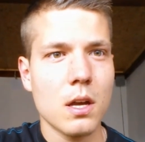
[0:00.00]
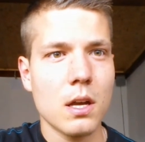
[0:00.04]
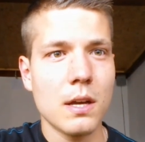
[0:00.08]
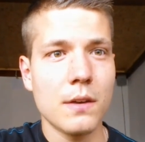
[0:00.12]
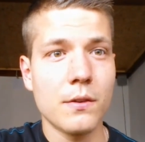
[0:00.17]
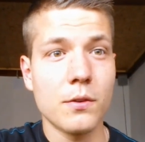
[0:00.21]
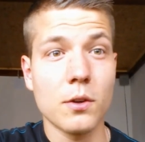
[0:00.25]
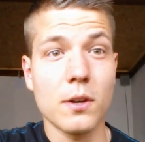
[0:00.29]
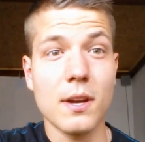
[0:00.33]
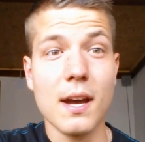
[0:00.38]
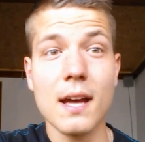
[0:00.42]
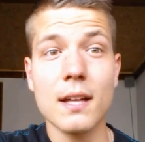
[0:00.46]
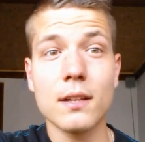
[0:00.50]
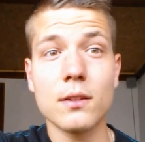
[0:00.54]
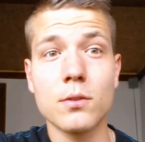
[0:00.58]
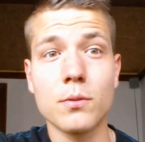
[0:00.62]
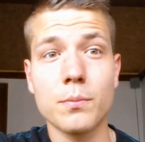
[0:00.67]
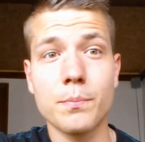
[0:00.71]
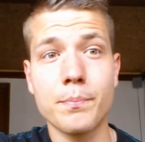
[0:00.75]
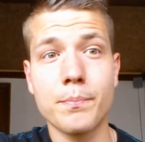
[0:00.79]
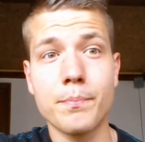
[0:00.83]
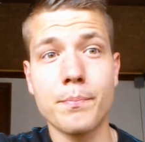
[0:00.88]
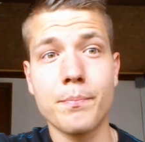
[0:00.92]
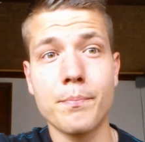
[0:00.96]
if you had
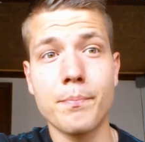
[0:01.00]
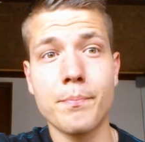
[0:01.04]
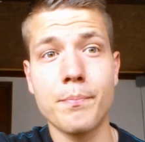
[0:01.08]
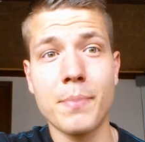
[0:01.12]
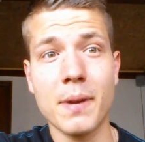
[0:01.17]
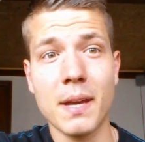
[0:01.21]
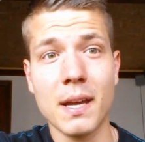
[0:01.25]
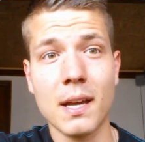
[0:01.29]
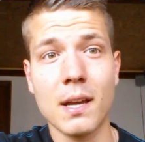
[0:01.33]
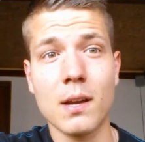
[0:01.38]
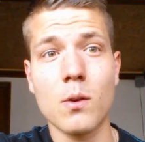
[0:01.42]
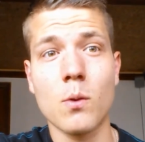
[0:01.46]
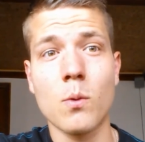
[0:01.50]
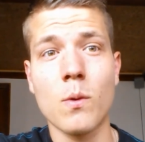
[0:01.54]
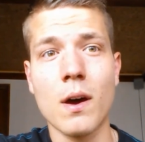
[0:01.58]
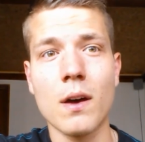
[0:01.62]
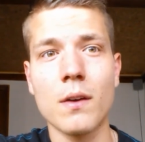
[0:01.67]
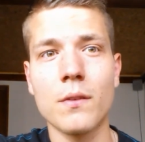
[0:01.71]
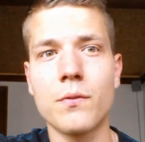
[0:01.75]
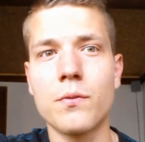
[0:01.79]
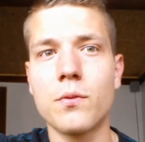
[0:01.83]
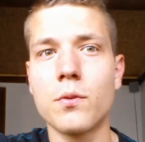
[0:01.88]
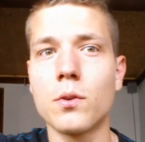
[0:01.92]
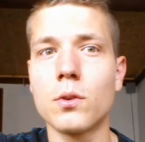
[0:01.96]
to pick
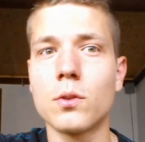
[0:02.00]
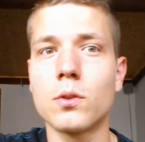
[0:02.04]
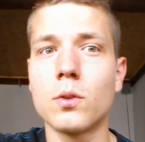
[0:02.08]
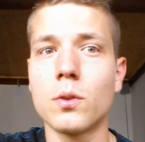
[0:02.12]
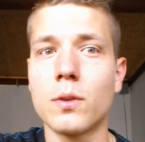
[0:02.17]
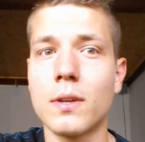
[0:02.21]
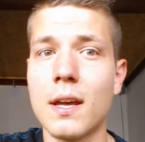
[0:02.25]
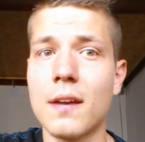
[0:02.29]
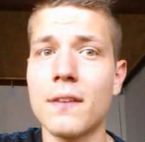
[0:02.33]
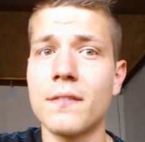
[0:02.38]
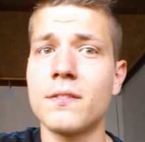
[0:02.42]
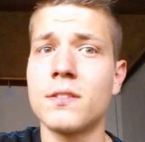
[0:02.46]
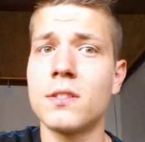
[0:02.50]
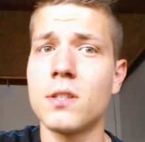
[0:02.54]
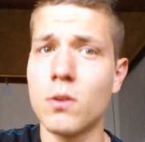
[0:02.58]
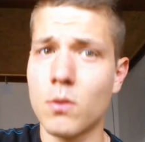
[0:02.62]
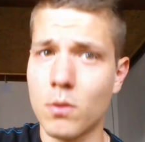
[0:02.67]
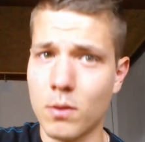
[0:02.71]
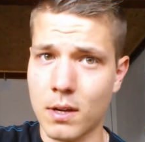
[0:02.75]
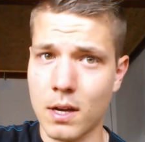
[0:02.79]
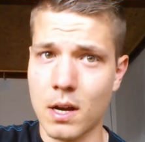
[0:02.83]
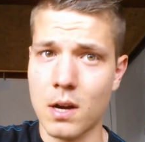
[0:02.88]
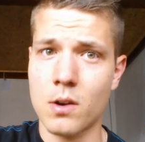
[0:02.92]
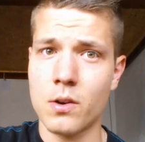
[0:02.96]
one food to have
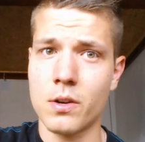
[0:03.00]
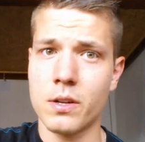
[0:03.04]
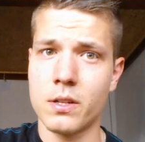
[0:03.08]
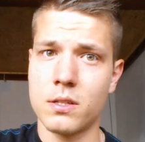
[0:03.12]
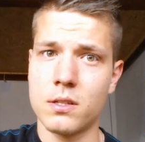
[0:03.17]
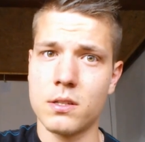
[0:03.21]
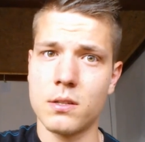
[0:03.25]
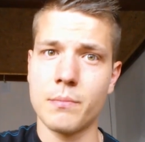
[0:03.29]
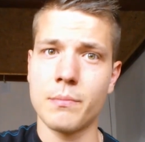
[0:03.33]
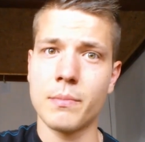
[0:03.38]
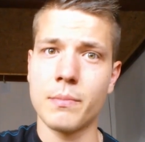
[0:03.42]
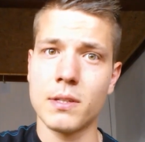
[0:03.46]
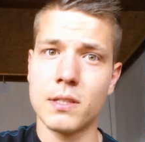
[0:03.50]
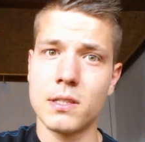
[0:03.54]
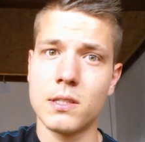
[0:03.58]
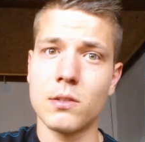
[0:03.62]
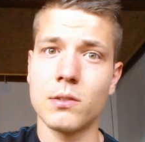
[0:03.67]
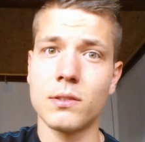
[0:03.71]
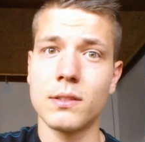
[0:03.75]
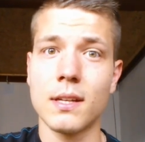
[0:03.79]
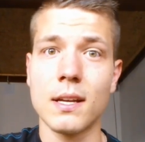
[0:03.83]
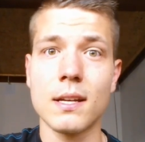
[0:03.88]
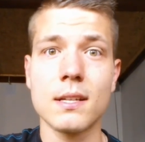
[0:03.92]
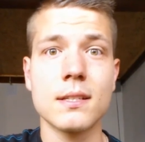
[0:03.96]
zero calories but
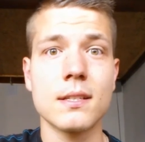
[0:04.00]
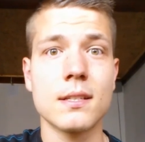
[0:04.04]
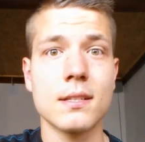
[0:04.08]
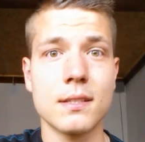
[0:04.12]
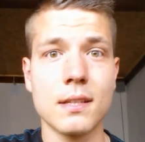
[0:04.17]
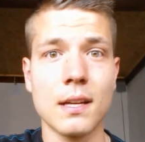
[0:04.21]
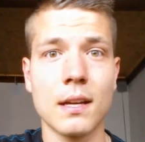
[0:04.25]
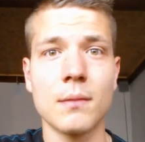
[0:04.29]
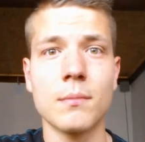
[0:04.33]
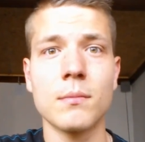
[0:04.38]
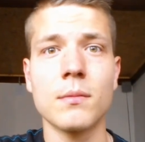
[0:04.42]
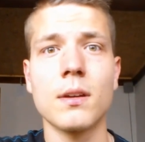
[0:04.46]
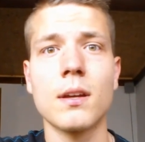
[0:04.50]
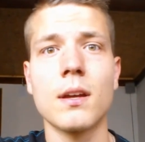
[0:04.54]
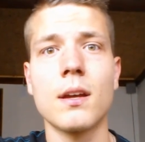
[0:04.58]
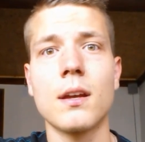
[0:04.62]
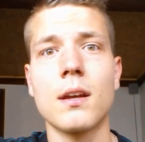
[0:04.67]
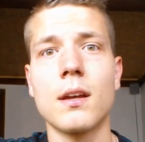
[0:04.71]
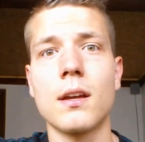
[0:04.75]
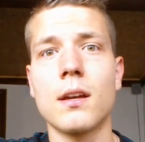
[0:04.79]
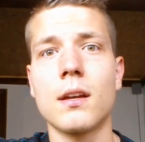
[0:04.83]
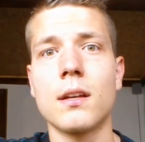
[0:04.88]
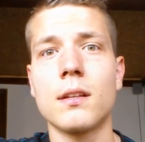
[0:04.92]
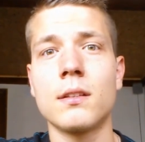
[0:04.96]
still taste the same
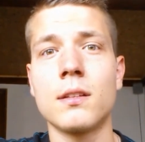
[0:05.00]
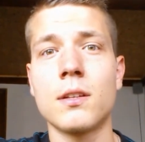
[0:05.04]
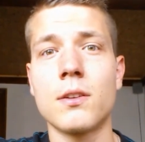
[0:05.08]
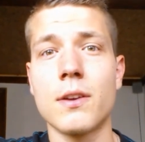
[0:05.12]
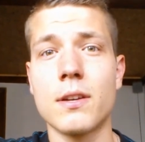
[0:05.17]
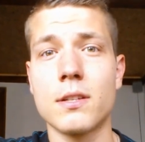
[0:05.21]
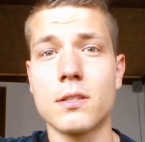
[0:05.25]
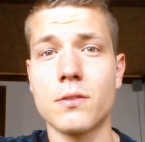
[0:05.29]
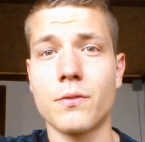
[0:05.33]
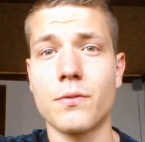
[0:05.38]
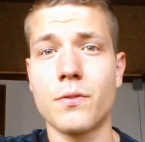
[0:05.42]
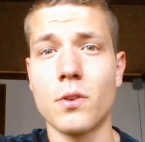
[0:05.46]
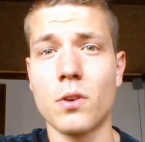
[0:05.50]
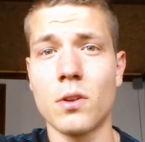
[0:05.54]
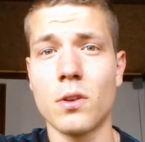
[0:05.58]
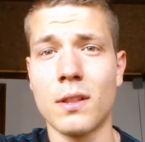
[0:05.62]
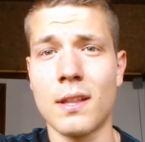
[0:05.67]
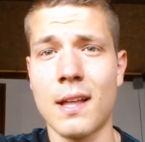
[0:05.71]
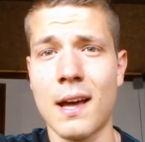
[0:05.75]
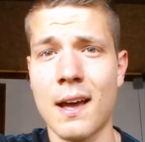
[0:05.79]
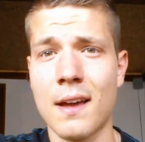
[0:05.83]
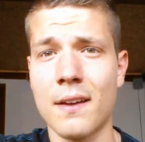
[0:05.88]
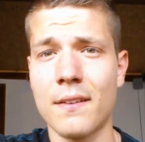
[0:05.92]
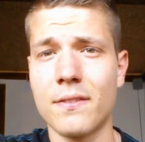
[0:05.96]
the rest of your
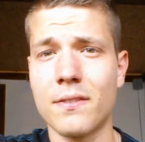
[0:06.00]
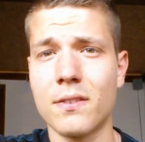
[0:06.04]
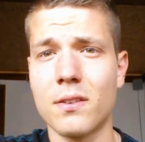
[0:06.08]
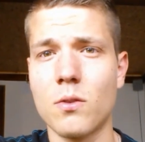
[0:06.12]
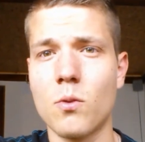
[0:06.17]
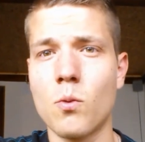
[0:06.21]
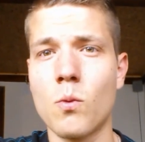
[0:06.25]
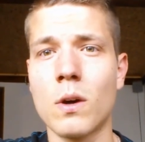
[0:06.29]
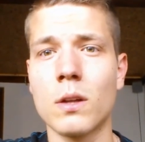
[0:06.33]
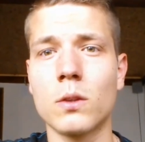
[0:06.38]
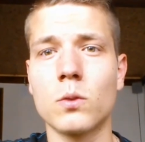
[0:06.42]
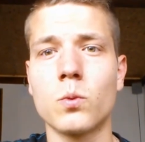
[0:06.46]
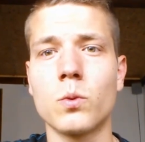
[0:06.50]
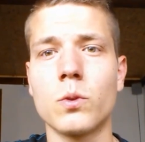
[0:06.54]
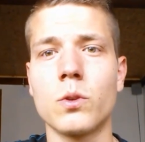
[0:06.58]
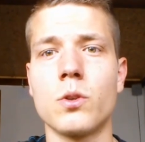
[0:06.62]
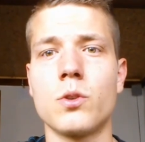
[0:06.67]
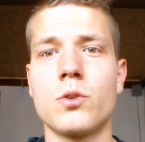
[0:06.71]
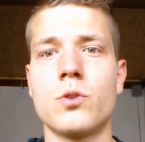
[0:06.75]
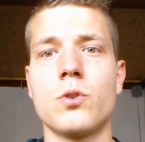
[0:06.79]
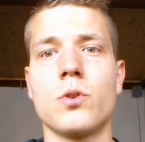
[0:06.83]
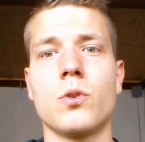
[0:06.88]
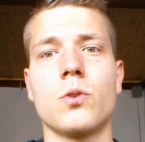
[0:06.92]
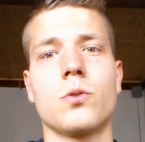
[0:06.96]
life, what would
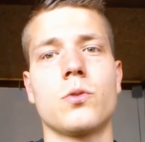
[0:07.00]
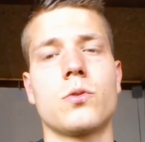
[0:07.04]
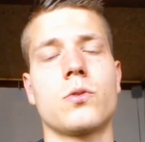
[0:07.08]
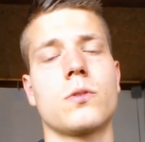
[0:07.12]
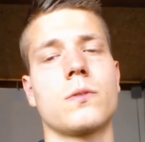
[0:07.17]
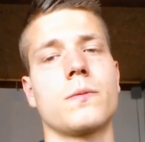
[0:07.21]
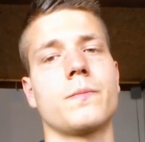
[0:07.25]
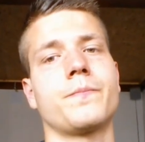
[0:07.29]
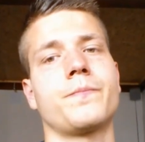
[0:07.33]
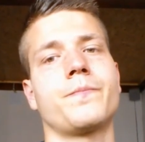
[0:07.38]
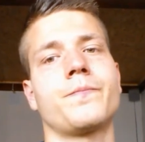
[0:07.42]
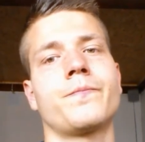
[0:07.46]
you choose?